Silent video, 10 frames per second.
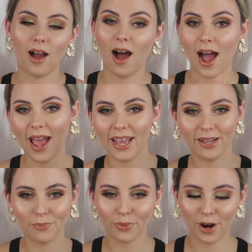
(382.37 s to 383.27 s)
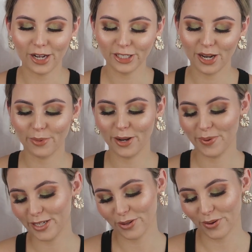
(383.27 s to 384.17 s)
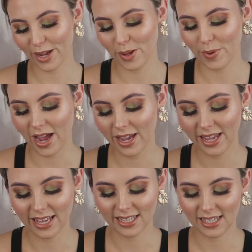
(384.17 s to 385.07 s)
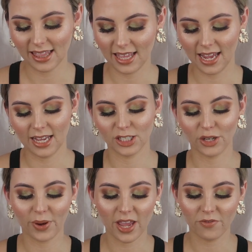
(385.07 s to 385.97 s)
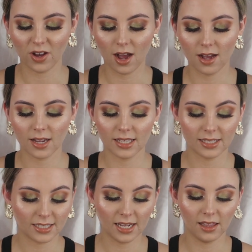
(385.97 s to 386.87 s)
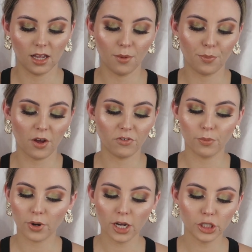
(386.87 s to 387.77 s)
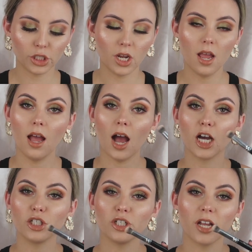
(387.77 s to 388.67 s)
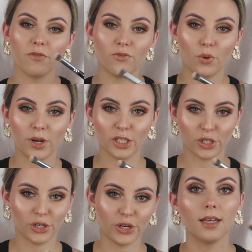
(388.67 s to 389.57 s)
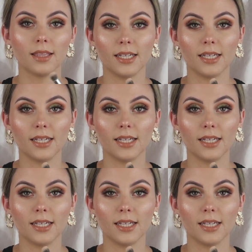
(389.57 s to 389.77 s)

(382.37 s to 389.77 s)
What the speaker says: eye brush I'm going to be talking about is the Zoeva Concealer Buffer Brush 142.